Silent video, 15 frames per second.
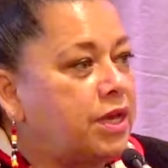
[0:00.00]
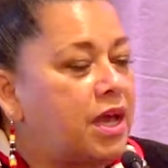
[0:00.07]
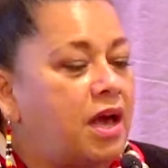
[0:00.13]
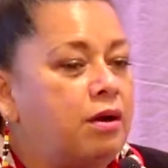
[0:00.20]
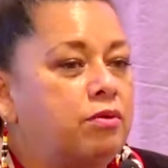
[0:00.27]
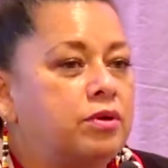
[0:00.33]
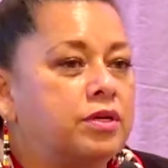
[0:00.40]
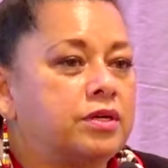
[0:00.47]

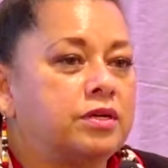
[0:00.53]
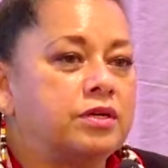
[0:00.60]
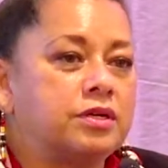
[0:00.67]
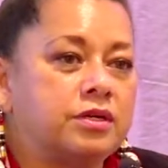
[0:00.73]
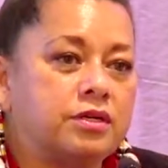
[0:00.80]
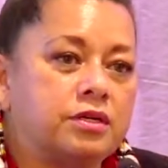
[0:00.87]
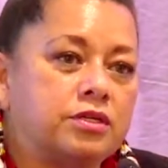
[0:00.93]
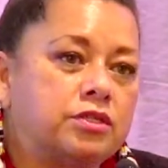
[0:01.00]

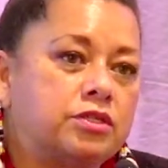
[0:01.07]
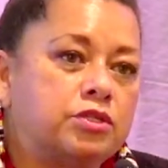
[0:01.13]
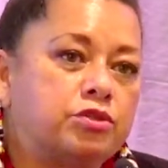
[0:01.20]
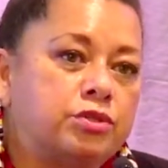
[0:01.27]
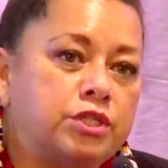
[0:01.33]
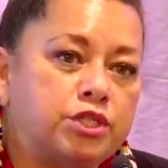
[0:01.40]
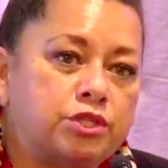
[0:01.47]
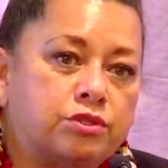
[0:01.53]
Our
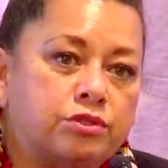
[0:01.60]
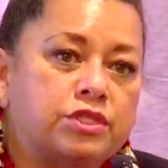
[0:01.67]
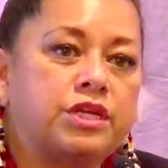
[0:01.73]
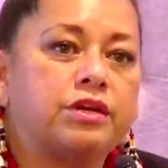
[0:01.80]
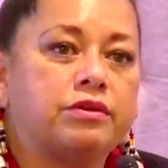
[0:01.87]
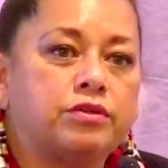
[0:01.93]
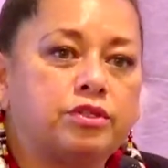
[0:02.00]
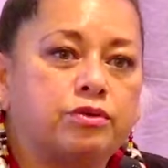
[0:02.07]
traditional
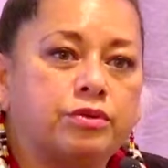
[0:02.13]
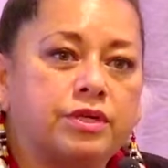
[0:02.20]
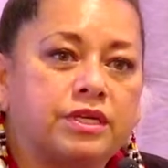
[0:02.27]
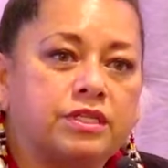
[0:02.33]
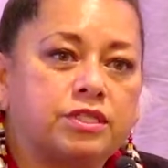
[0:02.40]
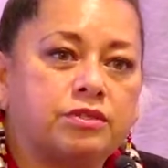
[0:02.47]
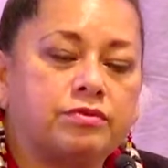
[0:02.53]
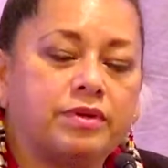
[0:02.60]
territory
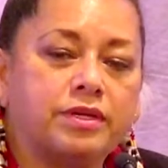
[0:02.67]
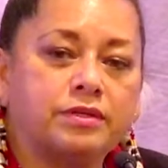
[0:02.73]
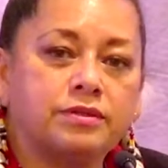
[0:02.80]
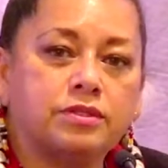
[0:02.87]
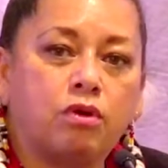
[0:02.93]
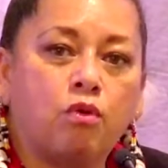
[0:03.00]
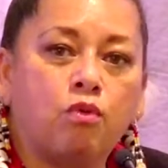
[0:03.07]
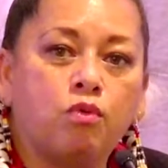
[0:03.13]

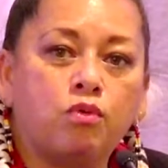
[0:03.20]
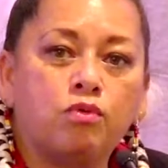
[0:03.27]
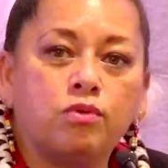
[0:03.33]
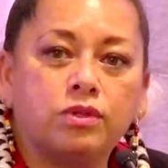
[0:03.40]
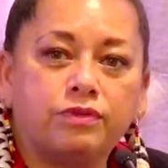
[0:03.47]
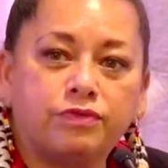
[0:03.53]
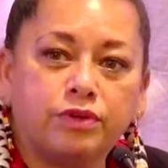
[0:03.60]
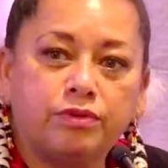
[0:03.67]
surrounds
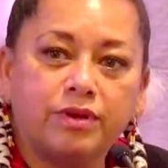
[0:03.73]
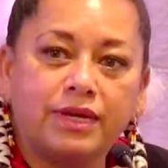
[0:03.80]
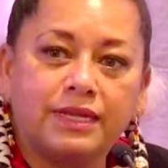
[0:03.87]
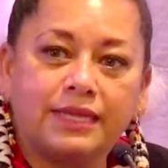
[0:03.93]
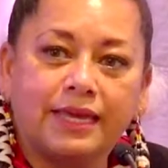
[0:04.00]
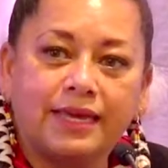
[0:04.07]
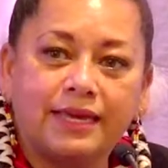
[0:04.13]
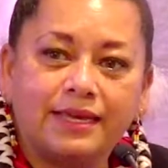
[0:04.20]
all of the Great
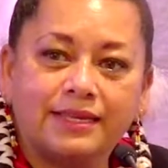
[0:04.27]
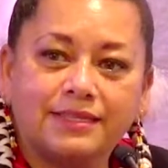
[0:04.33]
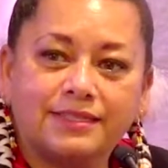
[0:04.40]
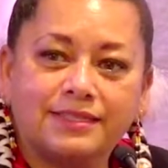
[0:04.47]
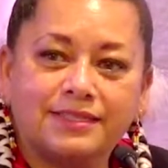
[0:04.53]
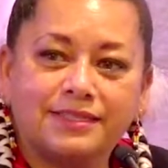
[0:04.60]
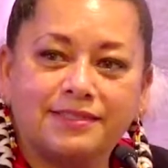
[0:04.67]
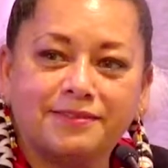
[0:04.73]

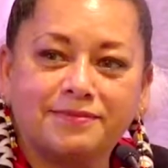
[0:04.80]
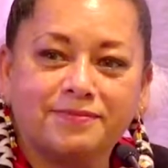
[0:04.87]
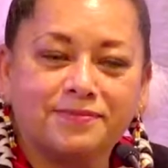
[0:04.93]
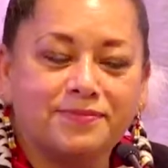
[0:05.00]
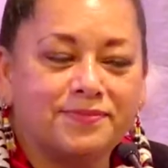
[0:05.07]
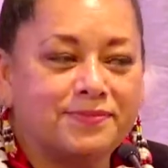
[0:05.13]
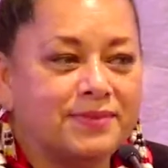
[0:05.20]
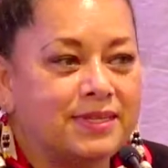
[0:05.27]
Lakes.
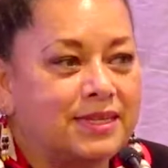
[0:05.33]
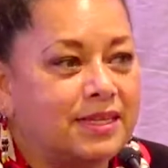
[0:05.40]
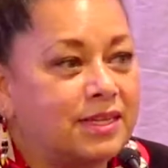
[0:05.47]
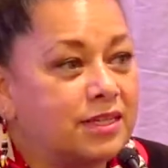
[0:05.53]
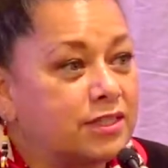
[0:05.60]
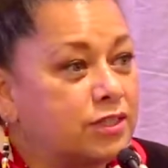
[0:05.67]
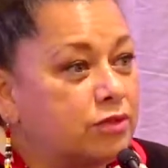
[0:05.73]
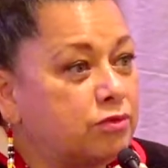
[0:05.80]

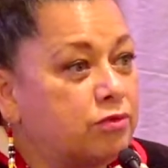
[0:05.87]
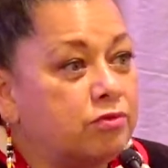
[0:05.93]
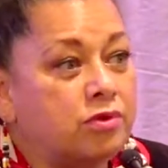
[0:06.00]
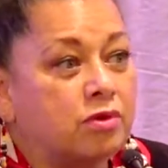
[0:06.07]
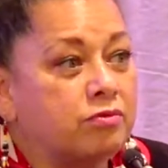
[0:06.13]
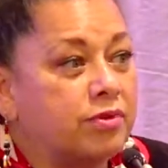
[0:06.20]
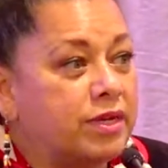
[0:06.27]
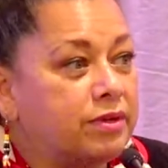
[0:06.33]
So
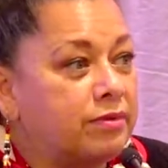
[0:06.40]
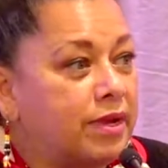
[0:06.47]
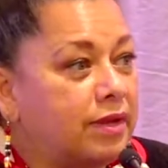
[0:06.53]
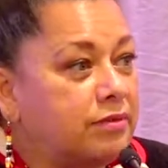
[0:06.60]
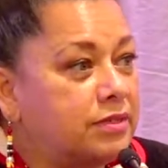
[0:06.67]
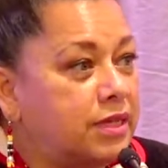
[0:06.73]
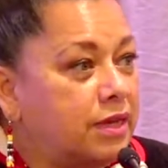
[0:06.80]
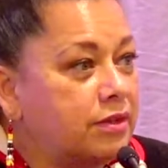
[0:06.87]
right
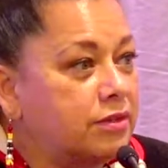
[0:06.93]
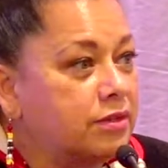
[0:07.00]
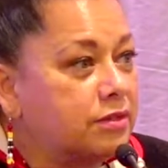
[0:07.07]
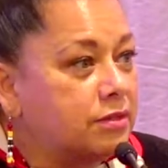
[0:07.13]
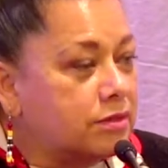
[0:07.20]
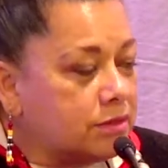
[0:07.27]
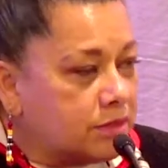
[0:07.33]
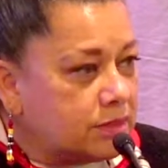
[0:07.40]
around
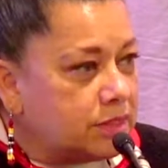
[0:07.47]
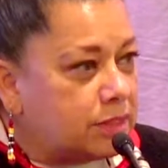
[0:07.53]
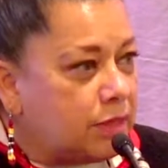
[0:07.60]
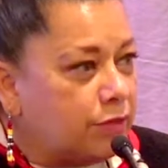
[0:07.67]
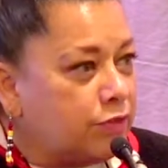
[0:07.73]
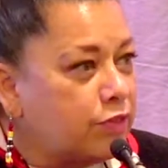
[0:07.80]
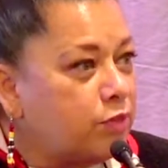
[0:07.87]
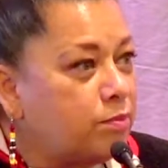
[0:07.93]
down
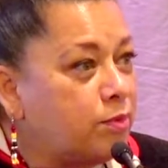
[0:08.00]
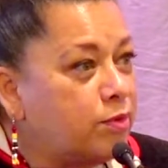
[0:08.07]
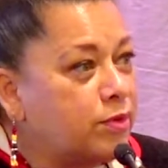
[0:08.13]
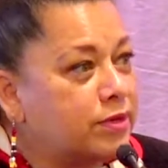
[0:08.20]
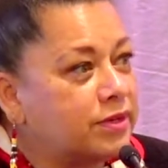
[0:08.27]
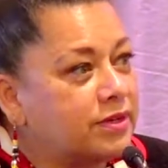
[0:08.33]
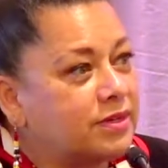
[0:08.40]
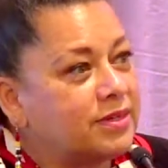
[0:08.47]
south of the
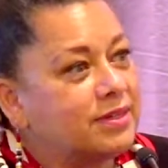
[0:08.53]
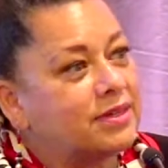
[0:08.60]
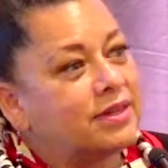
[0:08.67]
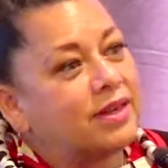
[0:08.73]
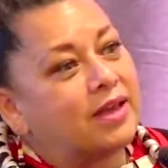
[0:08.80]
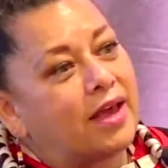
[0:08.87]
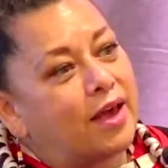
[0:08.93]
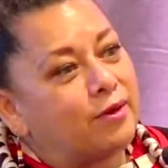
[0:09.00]
border,
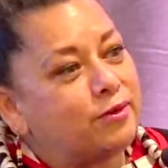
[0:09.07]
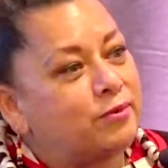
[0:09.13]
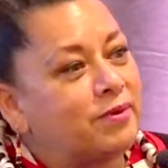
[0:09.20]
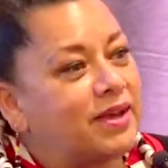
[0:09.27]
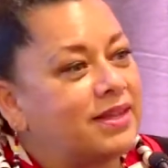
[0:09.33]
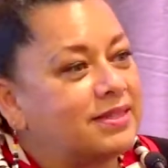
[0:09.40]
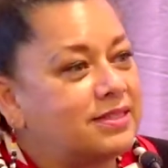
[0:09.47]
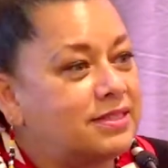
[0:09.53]
out
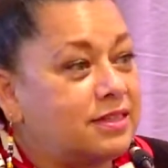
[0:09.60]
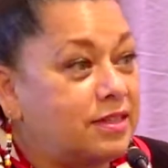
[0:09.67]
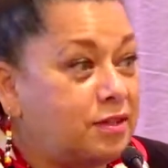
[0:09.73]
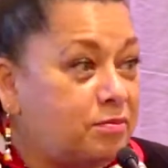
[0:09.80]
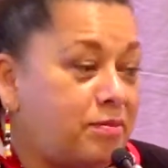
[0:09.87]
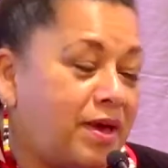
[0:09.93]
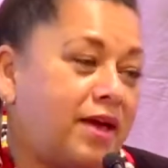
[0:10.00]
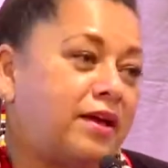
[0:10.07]
west, and
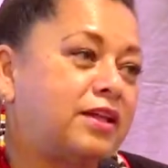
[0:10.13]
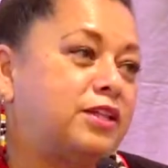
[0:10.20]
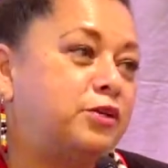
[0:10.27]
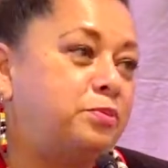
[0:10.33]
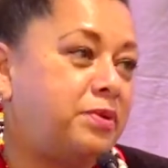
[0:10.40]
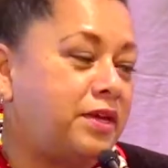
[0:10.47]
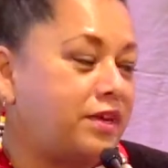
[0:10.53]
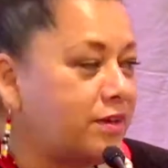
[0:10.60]
then back
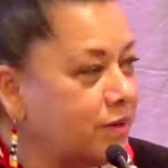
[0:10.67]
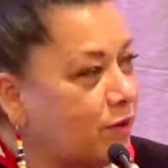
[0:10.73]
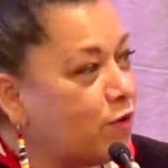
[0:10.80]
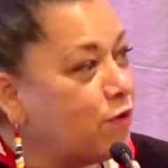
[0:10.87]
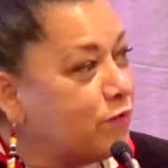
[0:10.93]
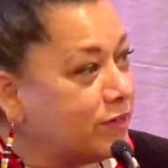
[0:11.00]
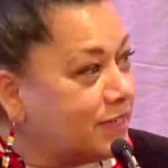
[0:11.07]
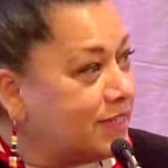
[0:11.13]
looping
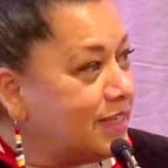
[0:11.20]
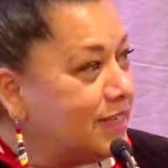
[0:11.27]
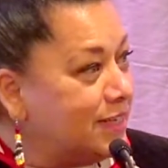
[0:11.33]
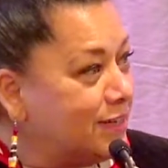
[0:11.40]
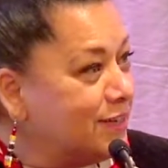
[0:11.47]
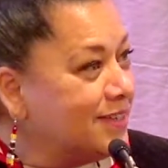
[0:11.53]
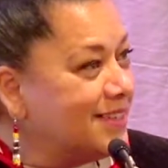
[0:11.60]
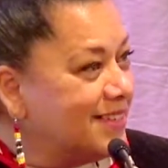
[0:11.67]
over to
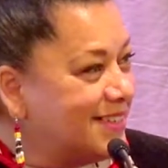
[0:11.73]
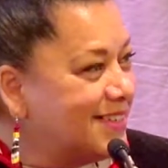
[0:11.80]
here.